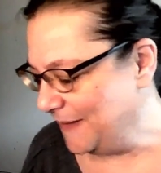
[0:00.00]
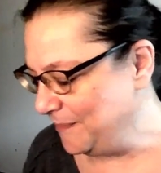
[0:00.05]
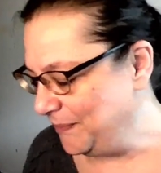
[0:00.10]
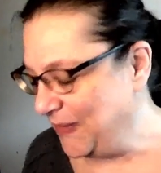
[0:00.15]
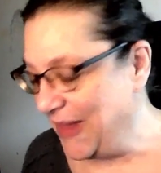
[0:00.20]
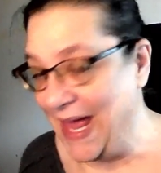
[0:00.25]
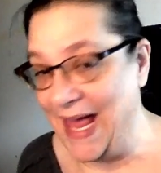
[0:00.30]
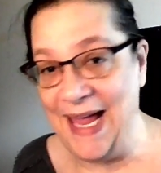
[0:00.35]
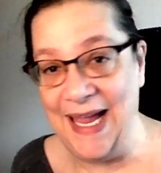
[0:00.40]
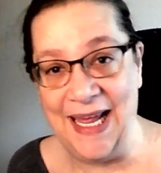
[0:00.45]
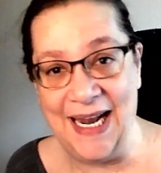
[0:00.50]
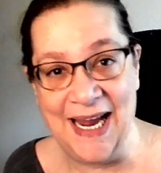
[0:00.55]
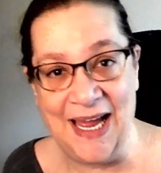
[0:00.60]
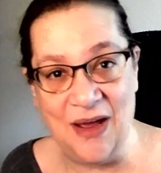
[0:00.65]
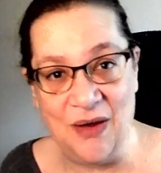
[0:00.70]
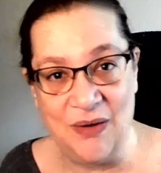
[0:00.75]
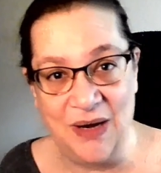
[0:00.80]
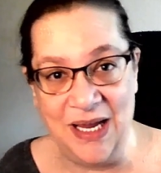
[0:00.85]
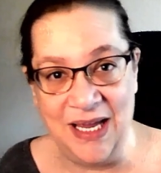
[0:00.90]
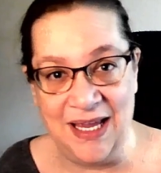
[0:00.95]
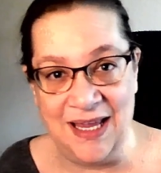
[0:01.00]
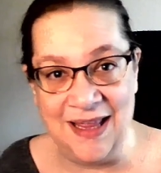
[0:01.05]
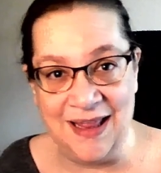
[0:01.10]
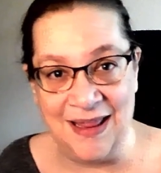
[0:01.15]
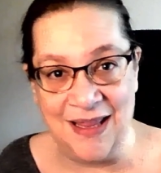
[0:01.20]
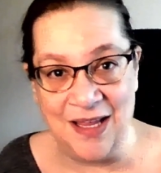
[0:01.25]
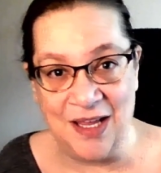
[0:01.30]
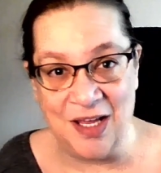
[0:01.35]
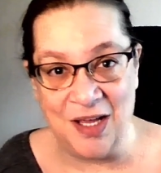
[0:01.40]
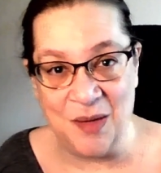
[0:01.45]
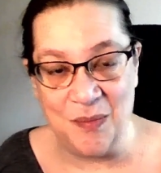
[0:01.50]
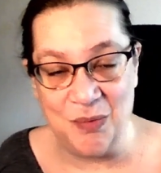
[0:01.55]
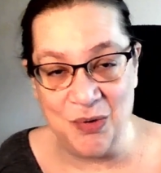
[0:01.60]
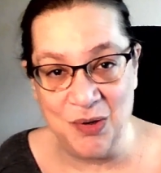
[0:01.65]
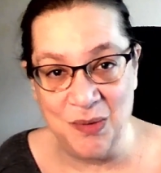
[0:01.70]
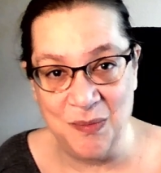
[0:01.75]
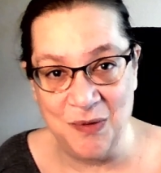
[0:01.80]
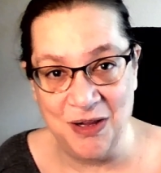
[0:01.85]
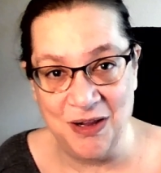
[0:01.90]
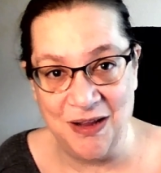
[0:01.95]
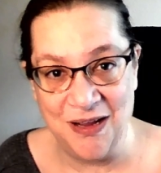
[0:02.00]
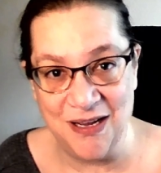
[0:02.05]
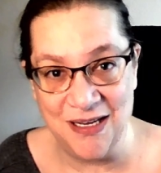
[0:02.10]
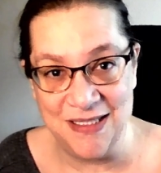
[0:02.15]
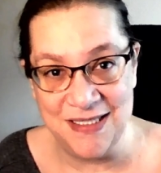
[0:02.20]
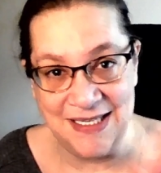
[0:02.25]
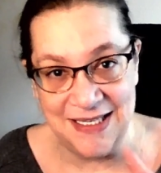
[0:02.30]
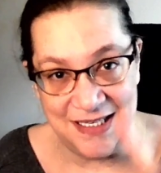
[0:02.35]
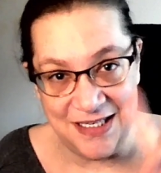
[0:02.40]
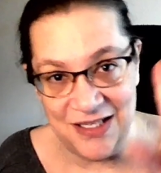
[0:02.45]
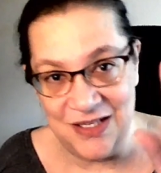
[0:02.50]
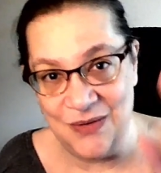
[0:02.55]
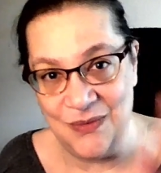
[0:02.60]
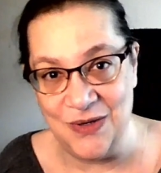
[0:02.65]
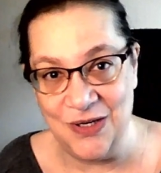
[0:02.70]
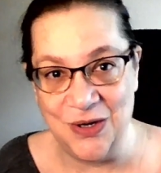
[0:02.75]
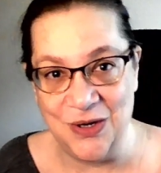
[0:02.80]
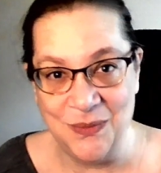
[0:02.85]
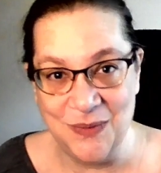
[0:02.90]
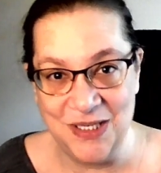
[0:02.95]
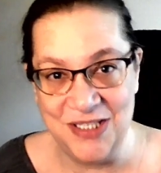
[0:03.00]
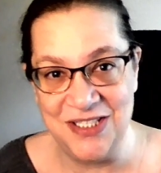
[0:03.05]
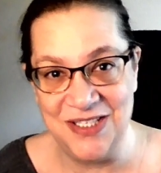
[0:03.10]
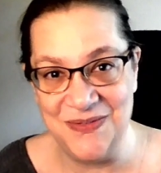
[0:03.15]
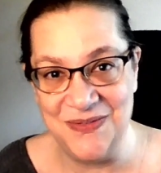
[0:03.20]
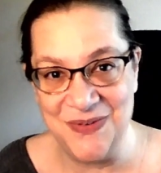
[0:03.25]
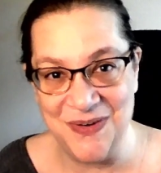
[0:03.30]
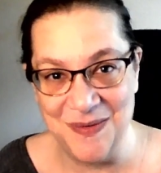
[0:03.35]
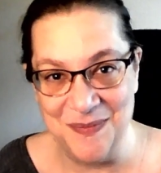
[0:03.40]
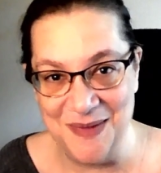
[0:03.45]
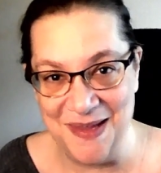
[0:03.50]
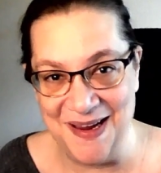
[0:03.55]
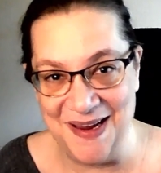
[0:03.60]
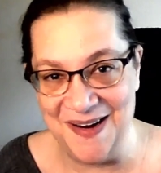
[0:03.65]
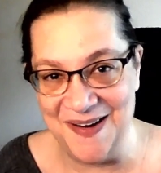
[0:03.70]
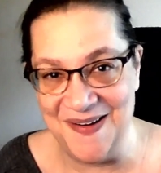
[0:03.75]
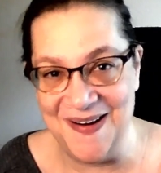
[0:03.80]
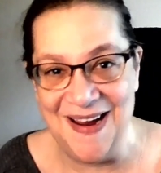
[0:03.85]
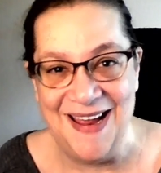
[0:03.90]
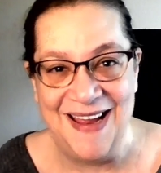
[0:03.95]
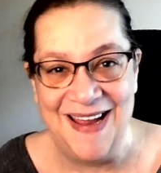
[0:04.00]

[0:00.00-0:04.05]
hanging out in the broom closet doing your witching from there,